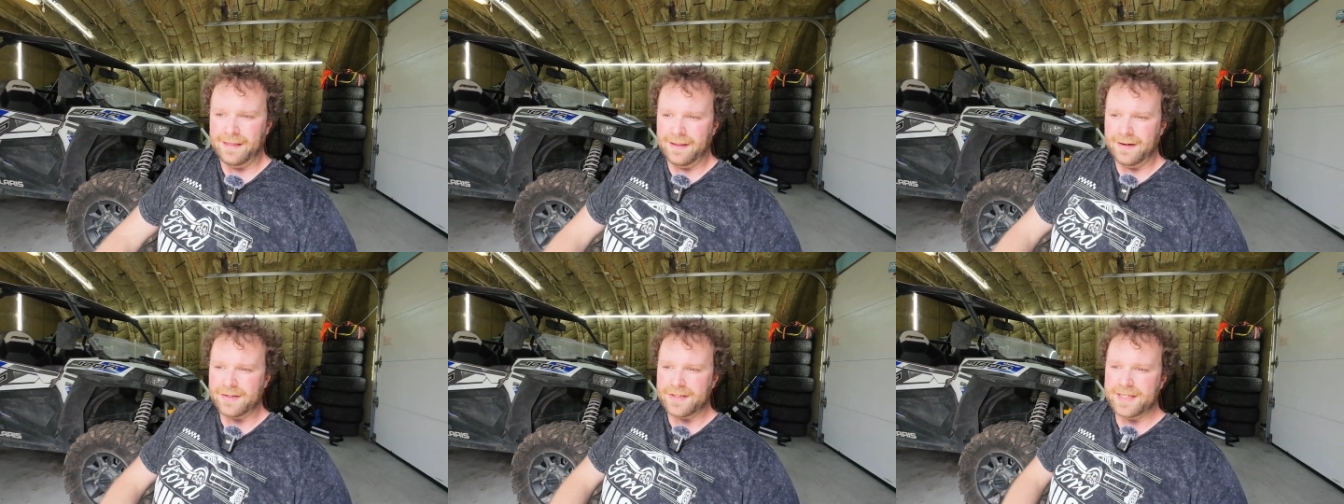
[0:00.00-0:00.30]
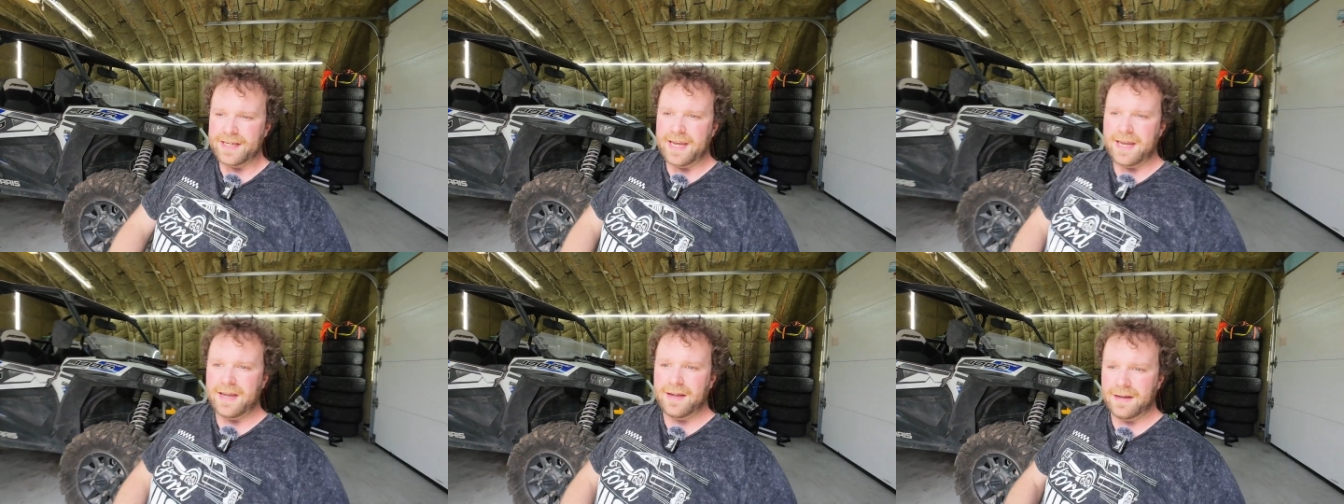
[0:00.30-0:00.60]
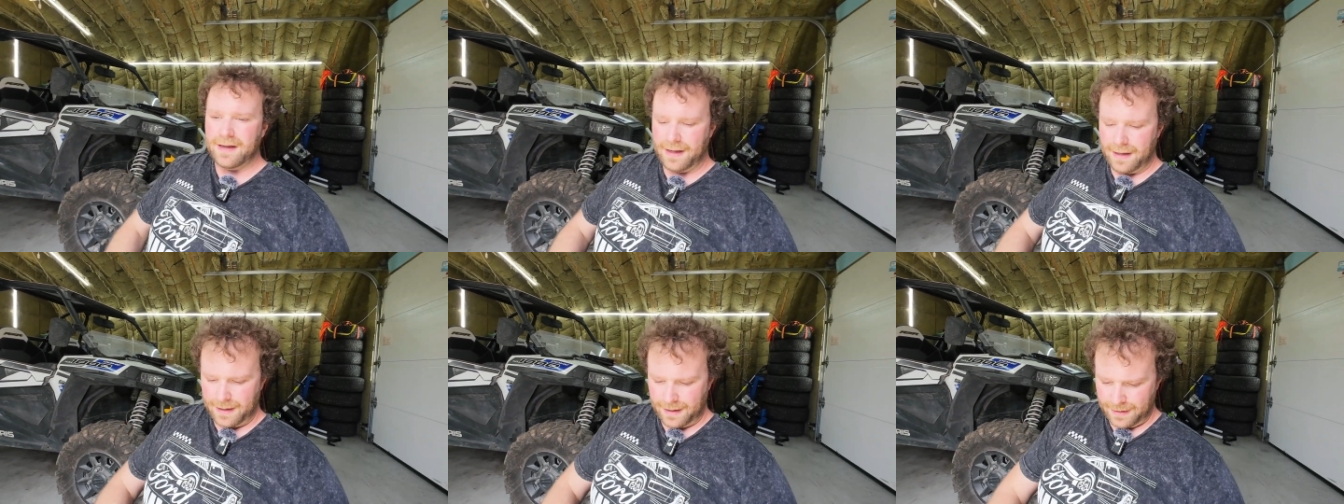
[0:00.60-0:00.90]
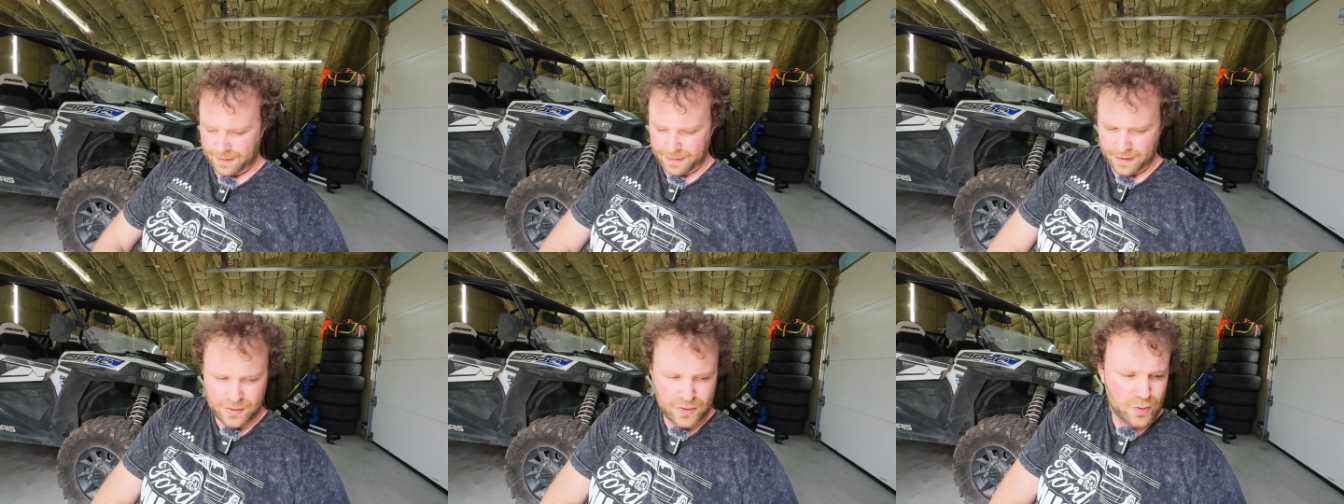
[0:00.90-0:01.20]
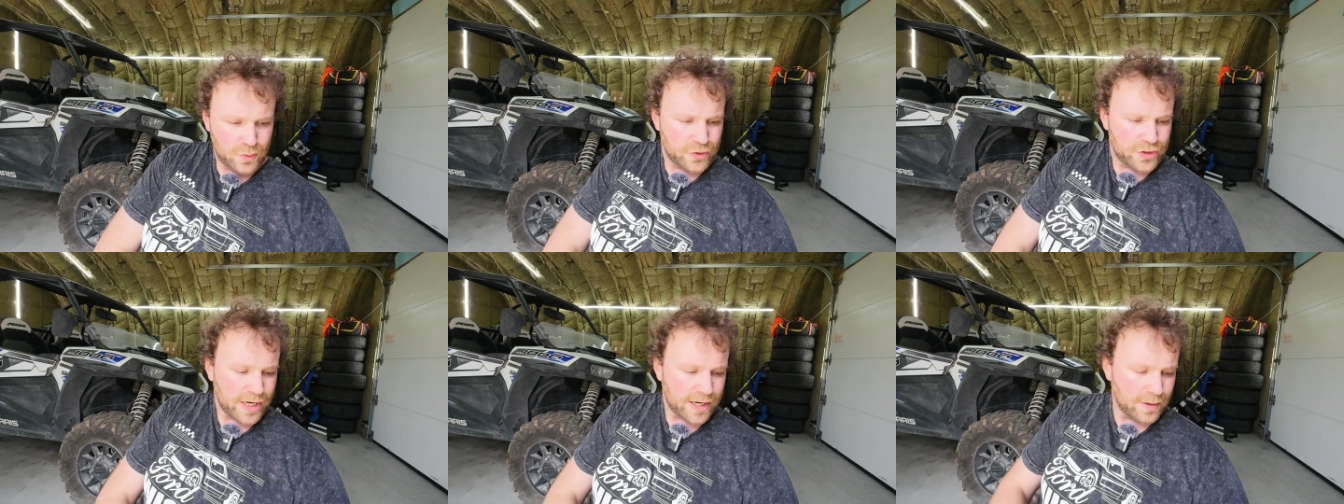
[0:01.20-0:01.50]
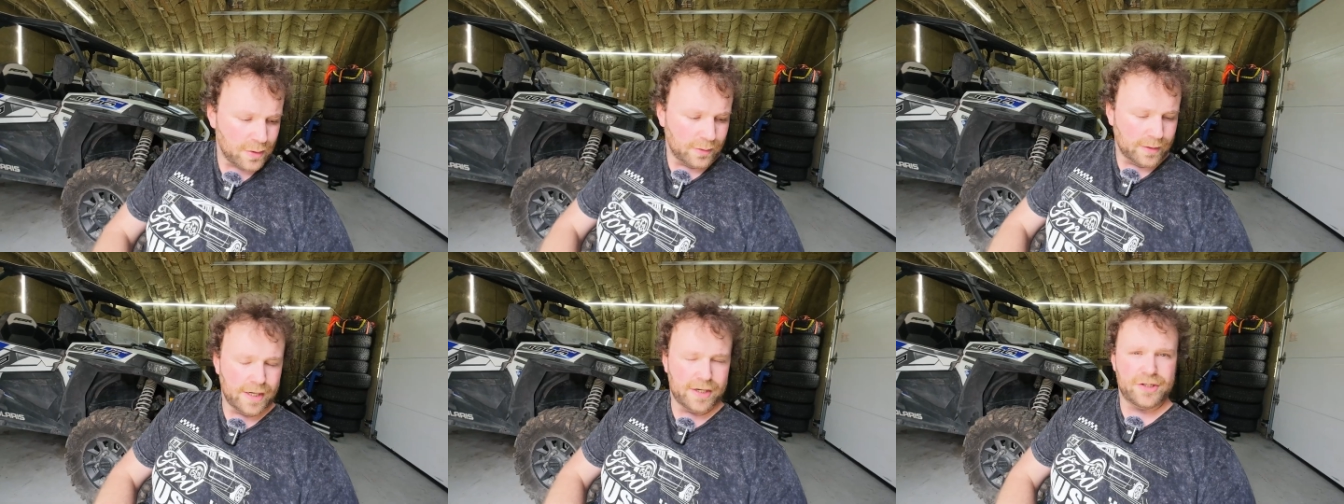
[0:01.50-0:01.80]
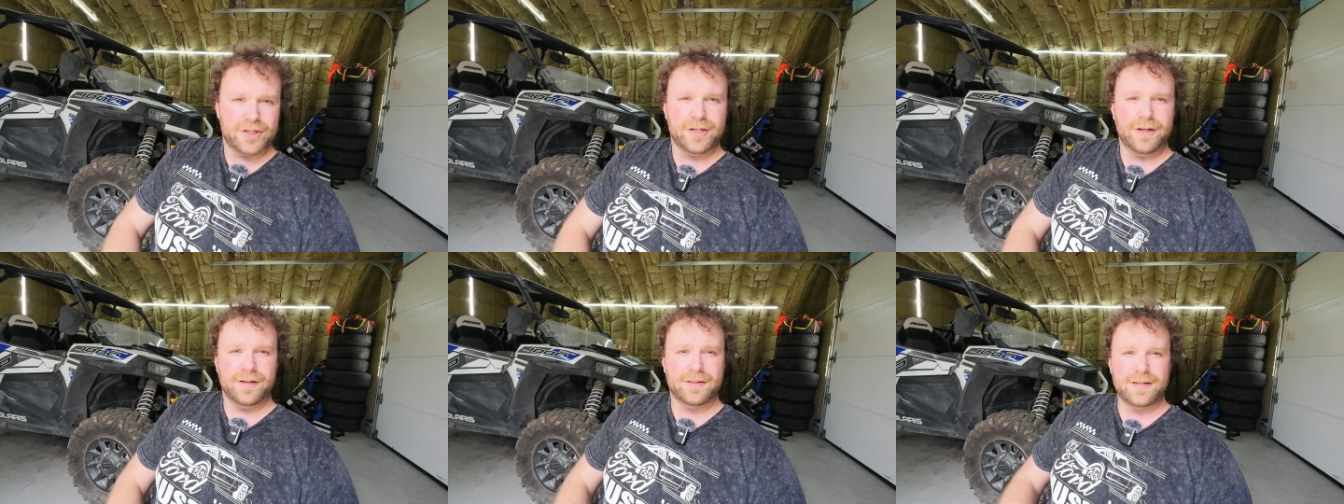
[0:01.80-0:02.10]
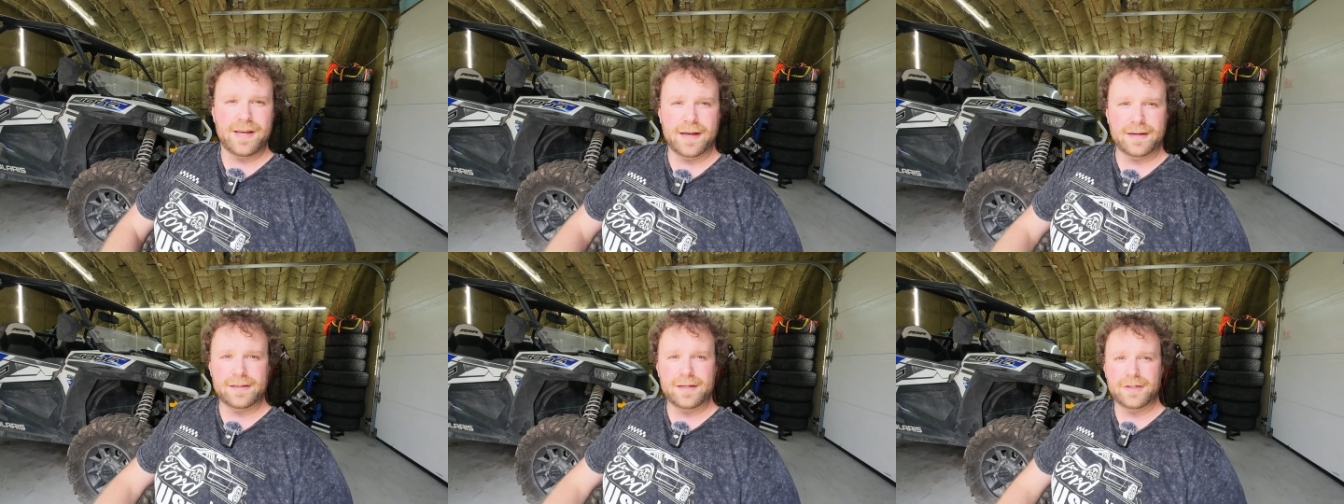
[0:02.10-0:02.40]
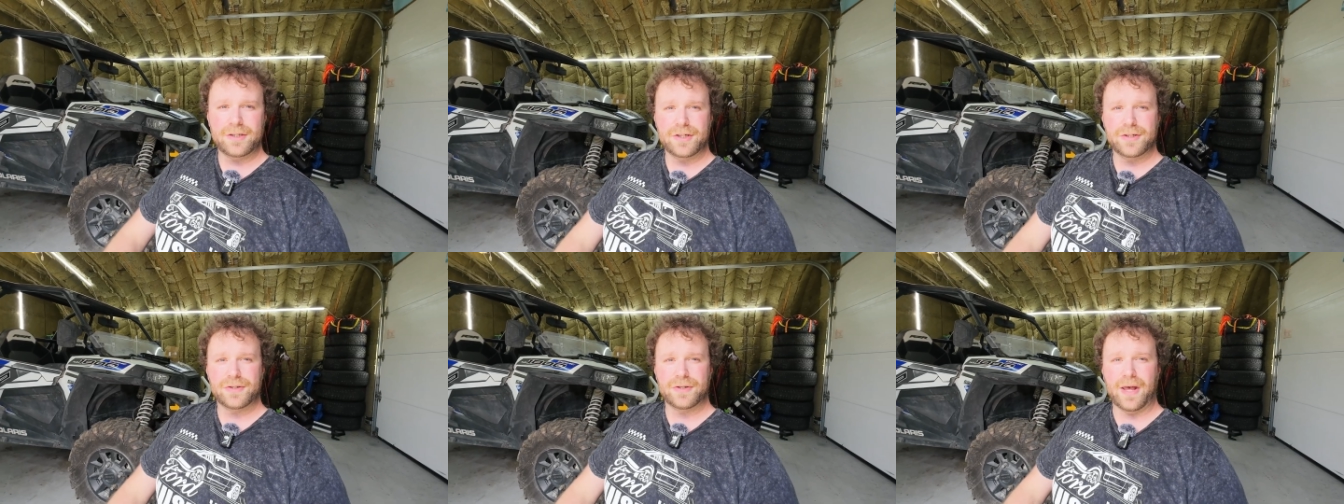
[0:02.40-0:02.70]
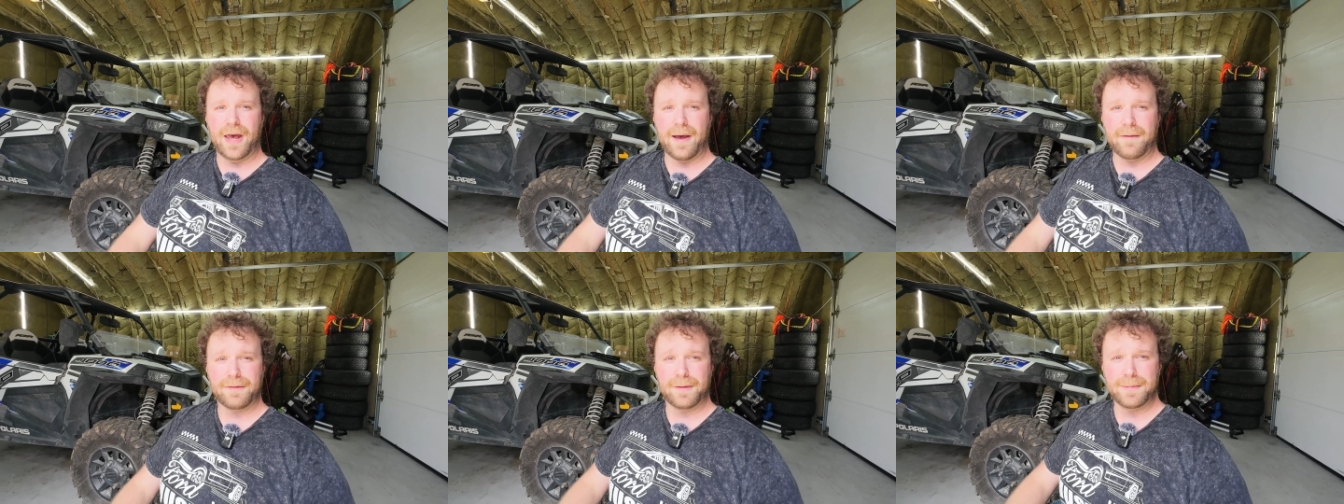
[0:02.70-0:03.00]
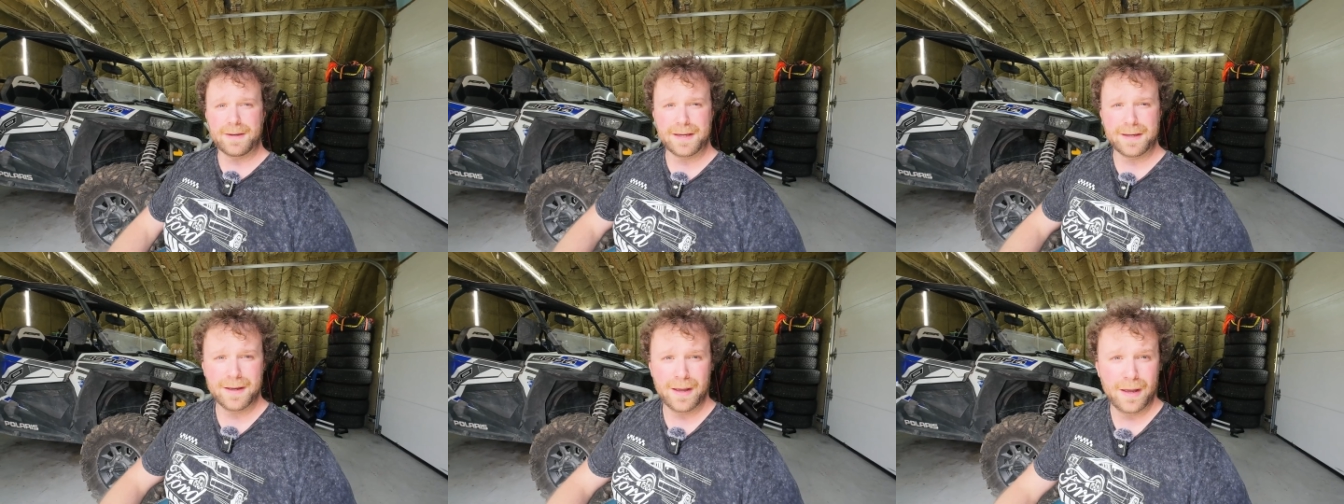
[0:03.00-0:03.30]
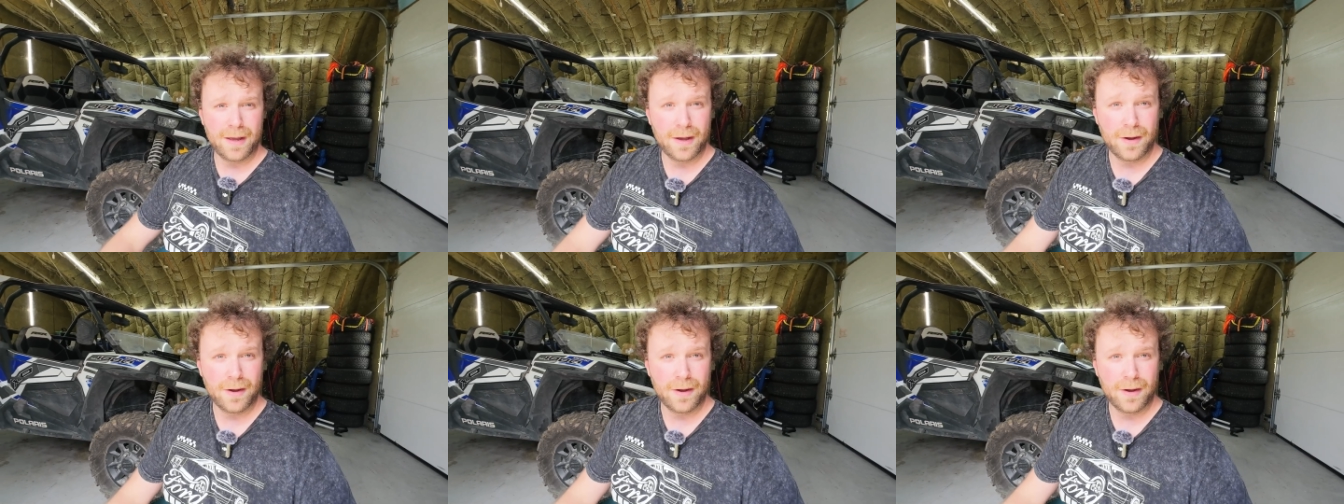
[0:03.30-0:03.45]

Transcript: They're saying uh, the new generation of technicians will have to be